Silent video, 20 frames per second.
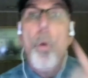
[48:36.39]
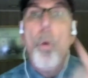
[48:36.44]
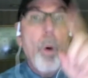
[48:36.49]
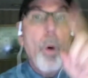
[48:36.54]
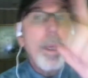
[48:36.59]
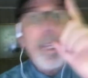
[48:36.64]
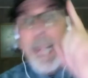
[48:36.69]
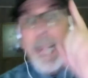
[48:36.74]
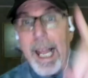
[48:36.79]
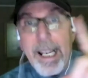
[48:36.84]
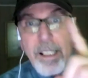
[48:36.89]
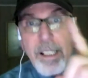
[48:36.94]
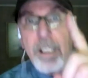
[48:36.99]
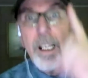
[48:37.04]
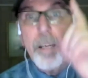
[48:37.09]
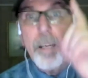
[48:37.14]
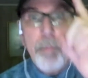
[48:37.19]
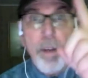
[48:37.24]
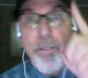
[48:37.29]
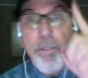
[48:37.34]
One
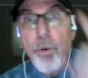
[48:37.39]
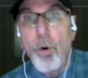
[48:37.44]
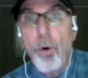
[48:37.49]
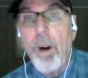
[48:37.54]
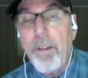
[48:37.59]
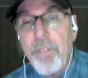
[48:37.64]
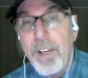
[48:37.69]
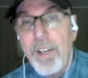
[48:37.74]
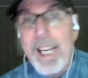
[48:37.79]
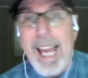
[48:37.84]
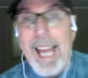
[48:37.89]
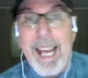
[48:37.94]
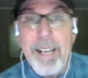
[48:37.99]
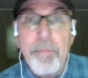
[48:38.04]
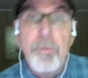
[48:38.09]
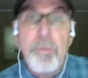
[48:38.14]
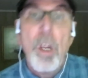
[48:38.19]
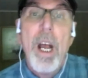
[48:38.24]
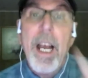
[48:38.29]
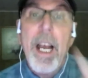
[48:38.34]
last thing before I forget
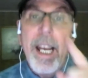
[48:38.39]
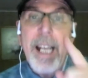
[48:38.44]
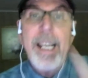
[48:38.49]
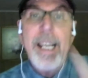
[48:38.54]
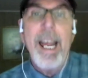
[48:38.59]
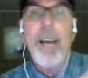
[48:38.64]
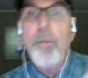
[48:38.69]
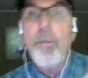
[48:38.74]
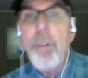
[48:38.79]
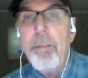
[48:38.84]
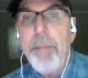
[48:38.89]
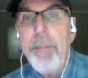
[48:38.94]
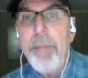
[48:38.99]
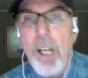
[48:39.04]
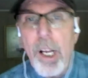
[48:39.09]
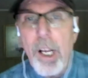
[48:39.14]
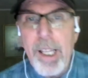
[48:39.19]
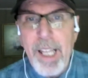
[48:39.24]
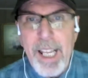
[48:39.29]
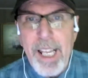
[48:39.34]
connect with
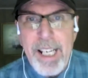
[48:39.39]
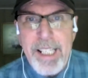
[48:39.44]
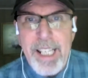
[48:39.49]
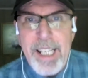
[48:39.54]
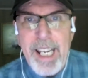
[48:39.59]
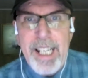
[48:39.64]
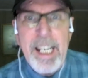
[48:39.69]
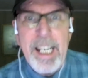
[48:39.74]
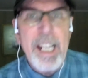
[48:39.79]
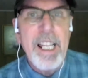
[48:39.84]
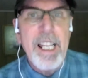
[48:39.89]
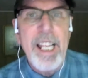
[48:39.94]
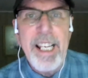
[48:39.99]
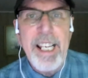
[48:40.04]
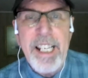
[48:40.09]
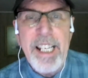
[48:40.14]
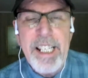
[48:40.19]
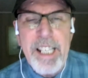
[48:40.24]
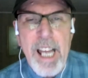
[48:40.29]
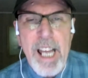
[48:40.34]
me on LinkedIn at
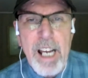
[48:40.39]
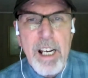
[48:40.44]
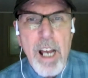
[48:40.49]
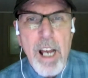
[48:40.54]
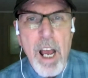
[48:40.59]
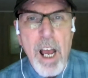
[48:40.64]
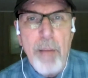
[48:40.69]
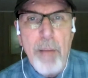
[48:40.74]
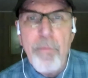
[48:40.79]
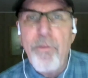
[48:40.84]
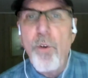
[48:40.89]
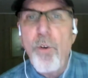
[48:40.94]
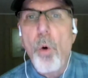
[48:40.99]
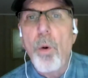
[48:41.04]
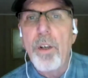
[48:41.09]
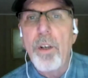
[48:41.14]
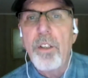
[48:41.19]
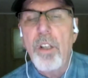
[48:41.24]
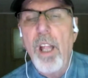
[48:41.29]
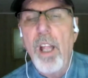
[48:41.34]
linkedin.com
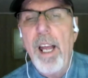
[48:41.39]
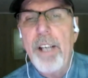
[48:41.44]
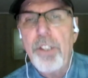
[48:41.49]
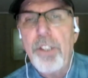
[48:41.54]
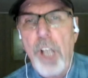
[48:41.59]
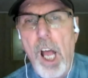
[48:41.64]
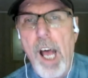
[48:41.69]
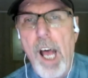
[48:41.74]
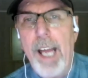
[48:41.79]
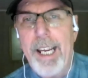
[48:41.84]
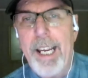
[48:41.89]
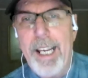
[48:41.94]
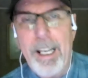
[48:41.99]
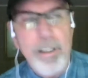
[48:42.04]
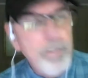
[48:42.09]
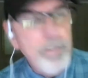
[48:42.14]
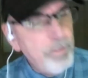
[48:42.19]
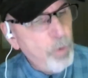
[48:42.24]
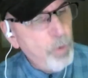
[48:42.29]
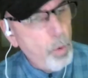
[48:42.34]
forward slash
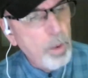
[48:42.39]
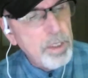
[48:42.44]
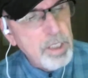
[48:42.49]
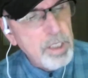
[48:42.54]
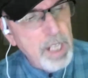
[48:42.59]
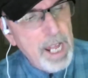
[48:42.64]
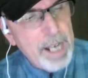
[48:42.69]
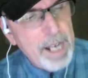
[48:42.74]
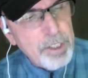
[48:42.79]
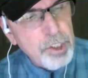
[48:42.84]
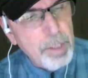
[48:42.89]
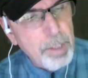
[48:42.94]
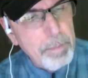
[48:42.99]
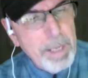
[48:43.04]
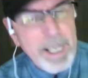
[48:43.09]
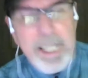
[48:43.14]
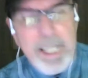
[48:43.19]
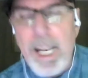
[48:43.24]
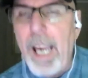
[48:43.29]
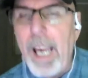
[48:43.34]
IN forward slash the
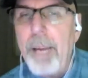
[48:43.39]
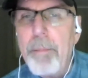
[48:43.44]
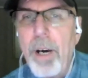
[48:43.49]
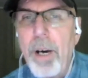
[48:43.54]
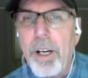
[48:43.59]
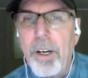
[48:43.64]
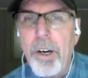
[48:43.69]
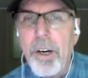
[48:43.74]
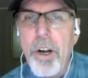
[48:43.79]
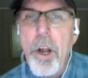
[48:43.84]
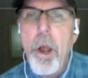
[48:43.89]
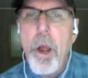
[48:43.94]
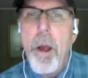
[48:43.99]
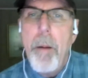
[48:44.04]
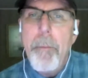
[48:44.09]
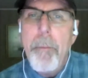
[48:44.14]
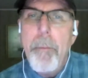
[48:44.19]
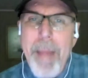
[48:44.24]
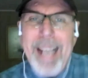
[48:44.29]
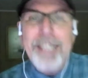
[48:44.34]
big game hunter.
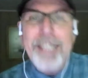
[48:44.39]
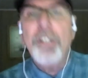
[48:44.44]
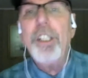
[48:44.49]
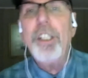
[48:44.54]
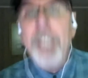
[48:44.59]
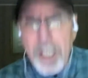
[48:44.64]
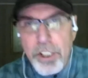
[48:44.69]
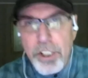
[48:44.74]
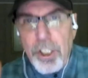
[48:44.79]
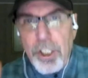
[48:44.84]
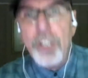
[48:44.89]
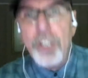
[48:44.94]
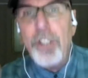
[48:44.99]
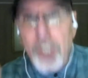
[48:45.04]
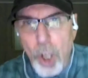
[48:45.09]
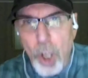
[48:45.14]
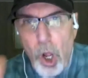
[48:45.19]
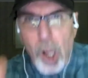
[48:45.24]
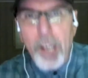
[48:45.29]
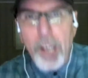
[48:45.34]
Mention that you
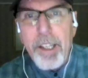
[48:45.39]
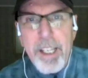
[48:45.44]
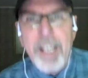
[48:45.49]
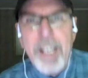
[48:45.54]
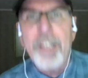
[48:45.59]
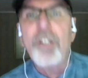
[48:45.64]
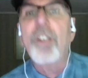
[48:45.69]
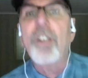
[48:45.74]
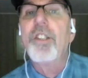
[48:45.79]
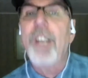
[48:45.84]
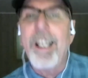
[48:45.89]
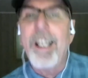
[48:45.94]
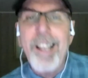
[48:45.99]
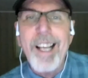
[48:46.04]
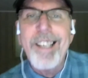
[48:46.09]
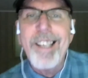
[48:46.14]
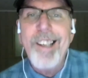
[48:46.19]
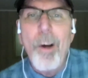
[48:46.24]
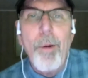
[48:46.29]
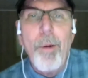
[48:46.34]
saw this because I
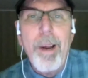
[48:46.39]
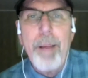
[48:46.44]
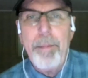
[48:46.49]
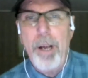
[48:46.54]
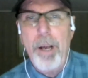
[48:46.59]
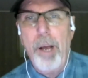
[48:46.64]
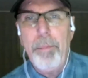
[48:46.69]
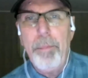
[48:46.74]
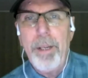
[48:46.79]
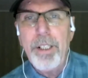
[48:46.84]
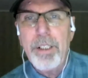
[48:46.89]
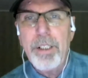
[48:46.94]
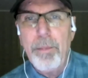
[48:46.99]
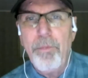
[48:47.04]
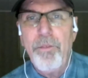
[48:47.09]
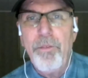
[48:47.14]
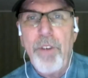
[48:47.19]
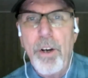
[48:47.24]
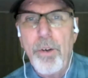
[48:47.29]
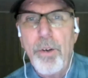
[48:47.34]
like knowing and helping
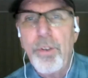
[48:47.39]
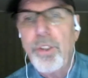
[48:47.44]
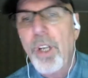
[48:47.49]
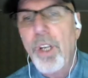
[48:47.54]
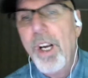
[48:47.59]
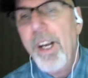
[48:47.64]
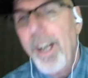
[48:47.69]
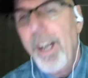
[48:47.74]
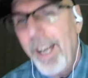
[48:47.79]
some folks.